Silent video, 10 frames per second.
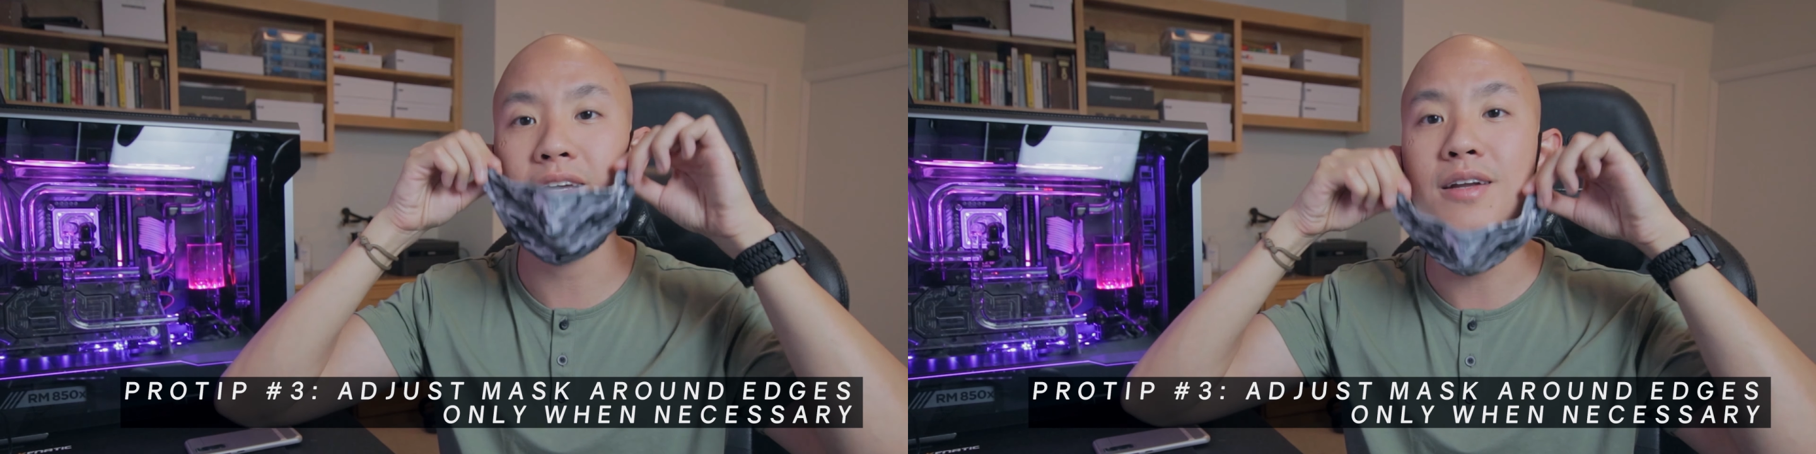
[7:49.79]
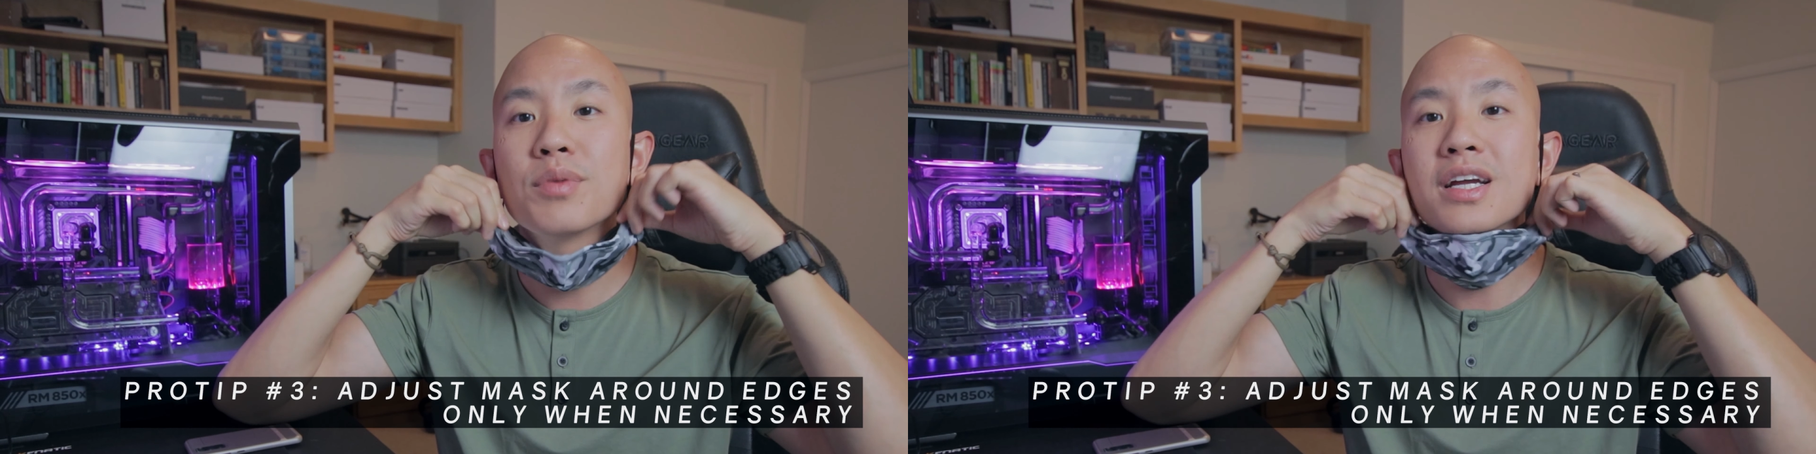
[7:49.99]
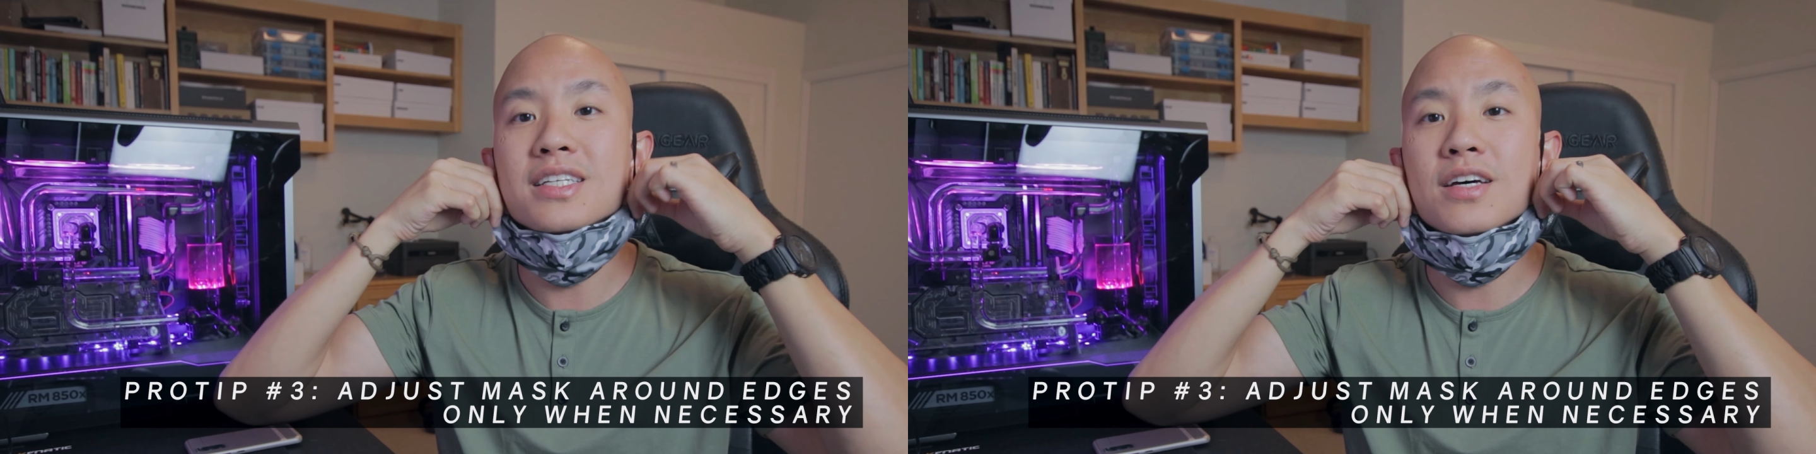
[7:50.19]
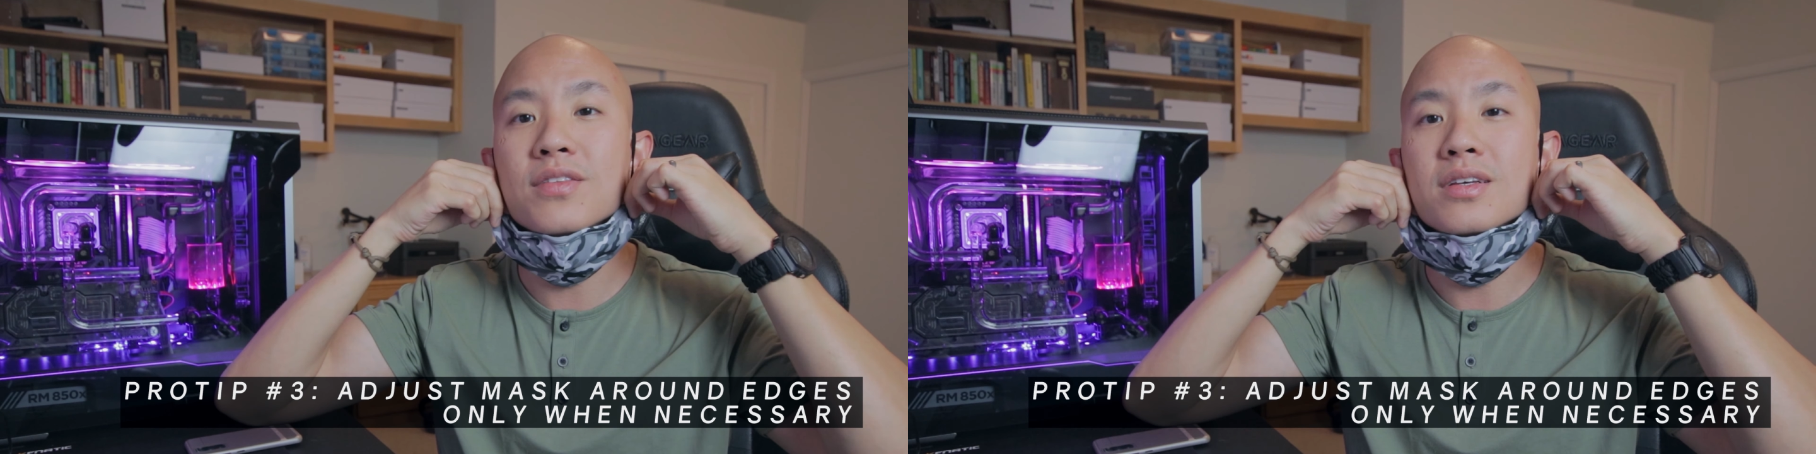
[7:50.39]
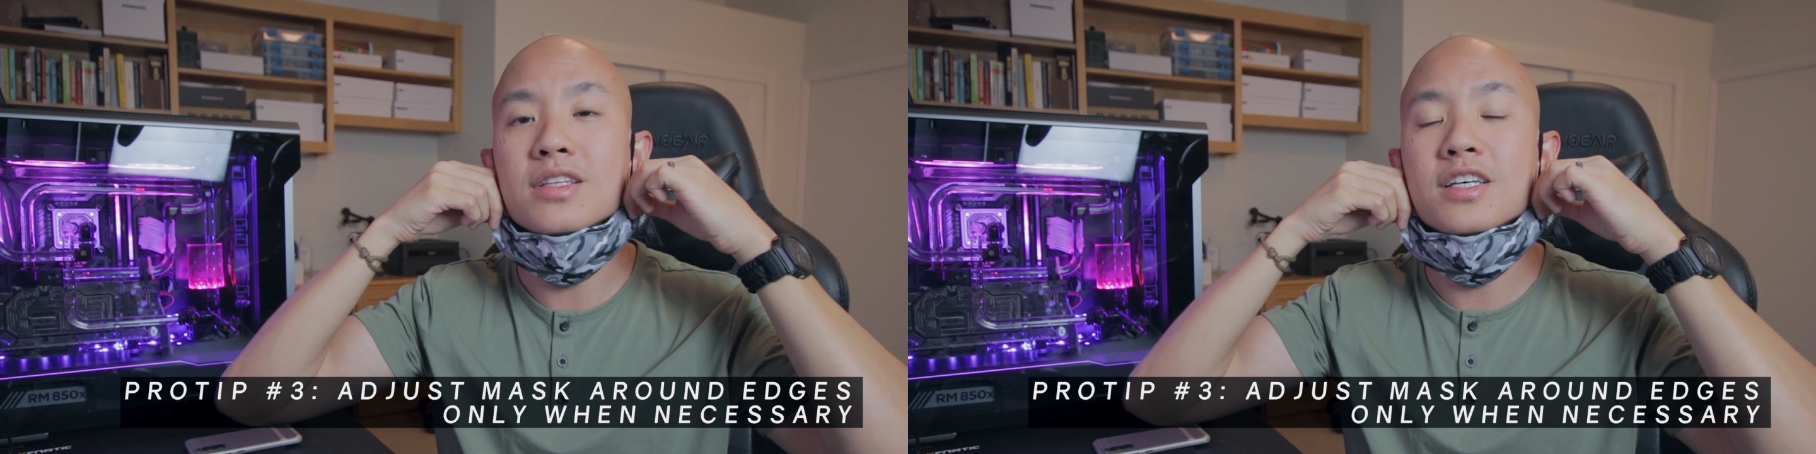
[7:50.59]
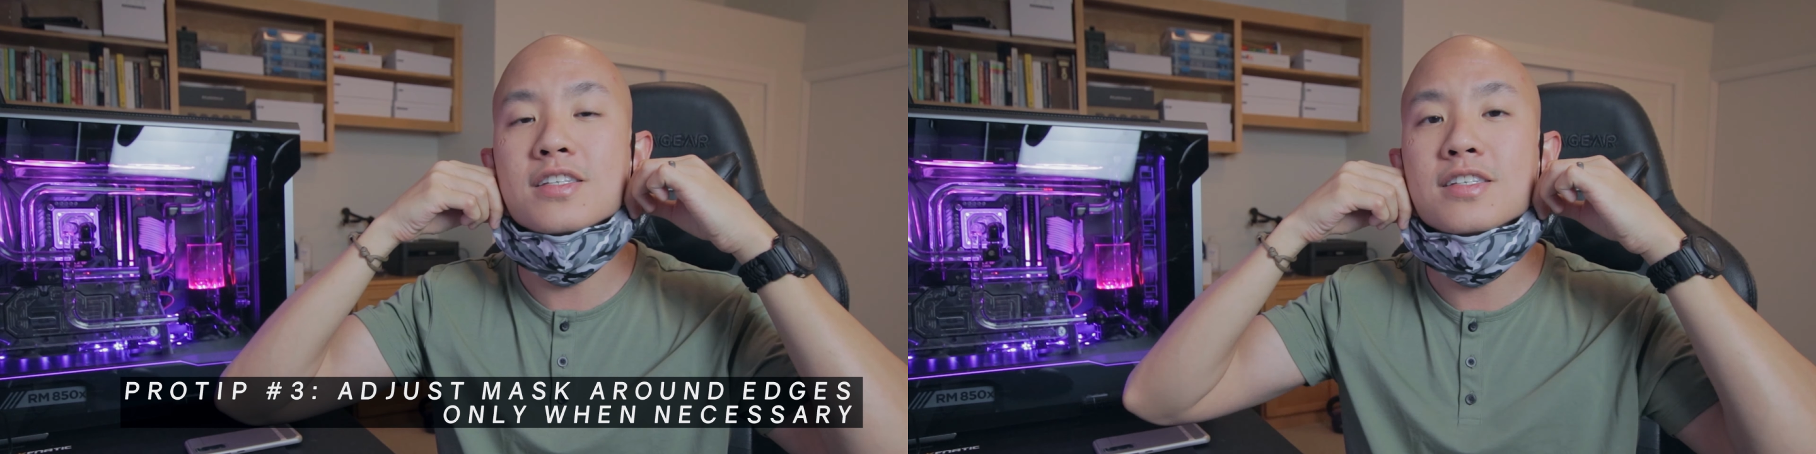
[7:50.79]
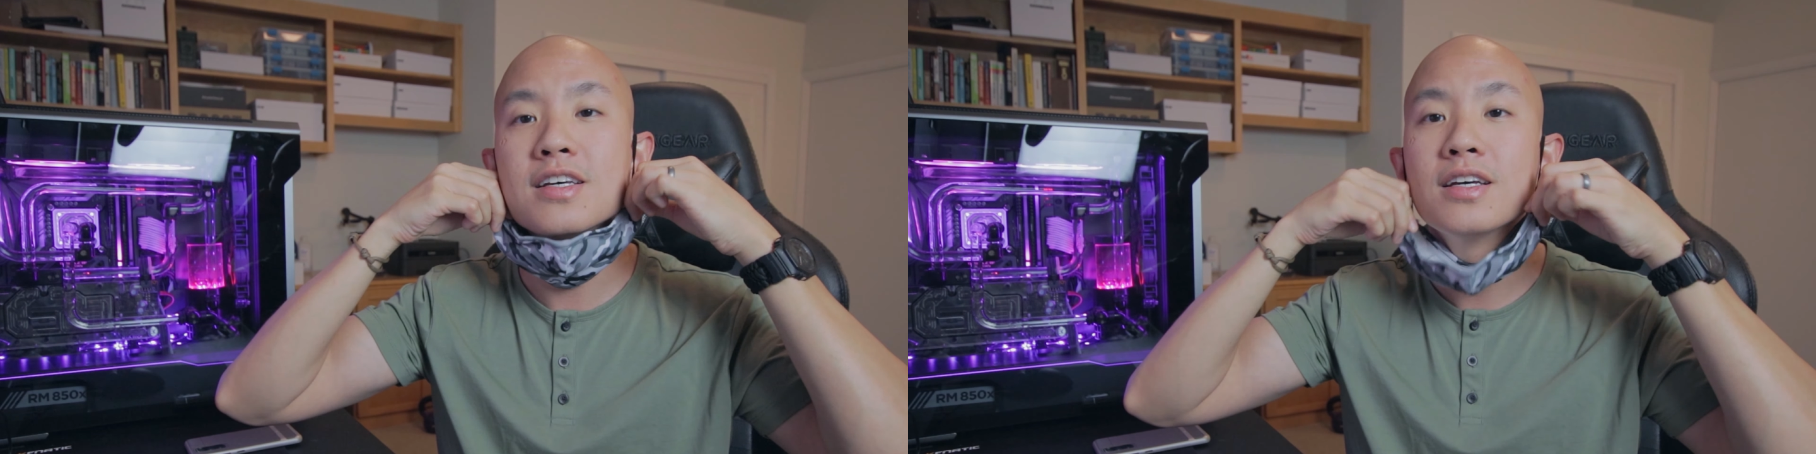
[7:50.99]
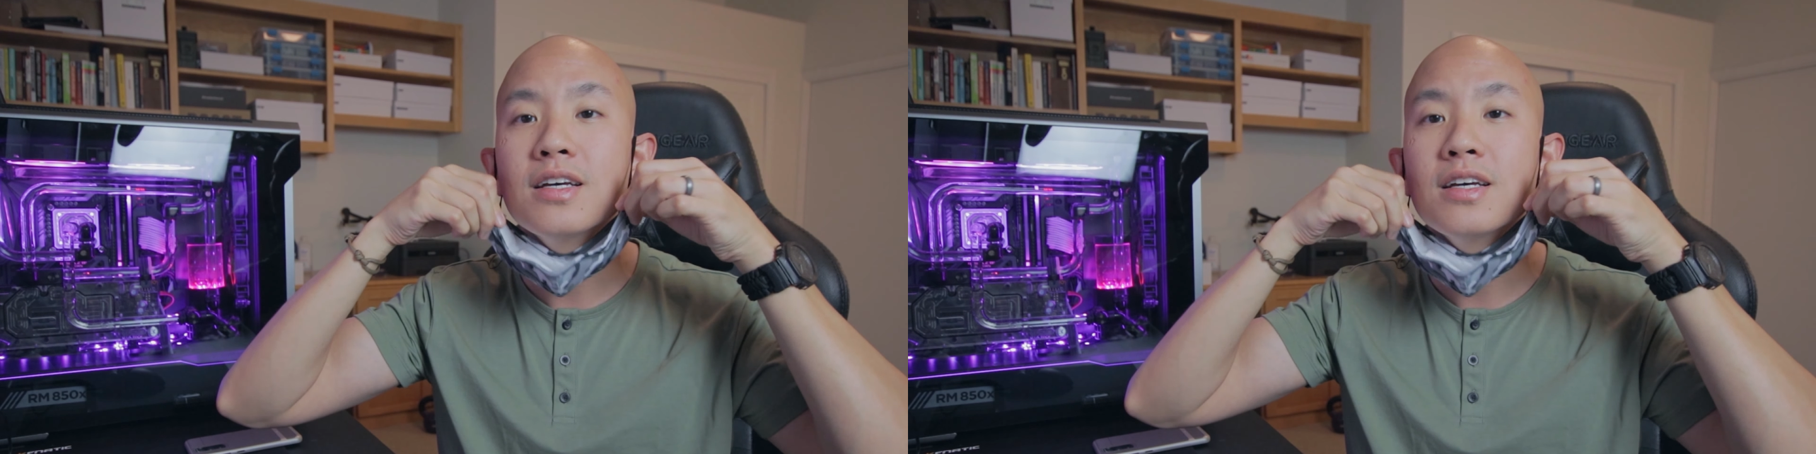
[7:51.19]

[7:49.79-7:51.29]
I kind of bring it down like this